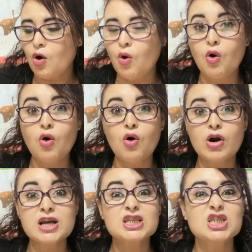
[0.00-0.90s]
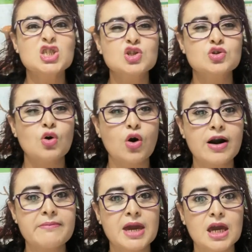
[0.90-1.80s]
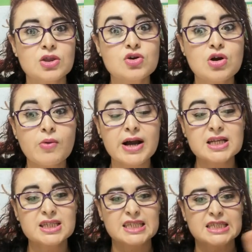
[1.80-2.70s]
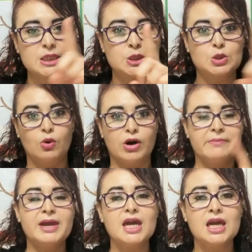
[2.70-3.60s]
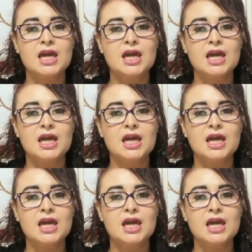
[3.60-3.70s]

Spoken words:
or stormy. You know what is stormy?